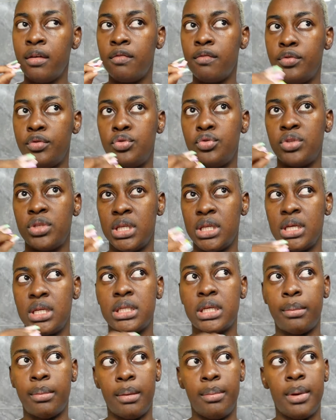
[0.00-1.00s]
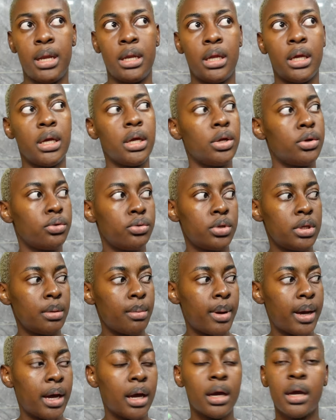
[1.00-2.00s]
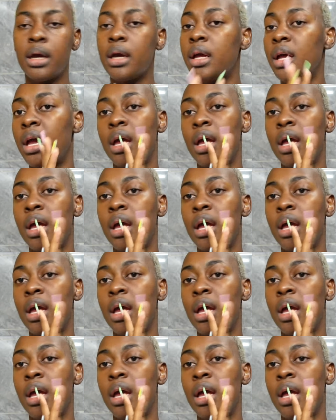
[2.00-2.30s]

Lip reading: Vitu zenye nitabeba nikirudi back.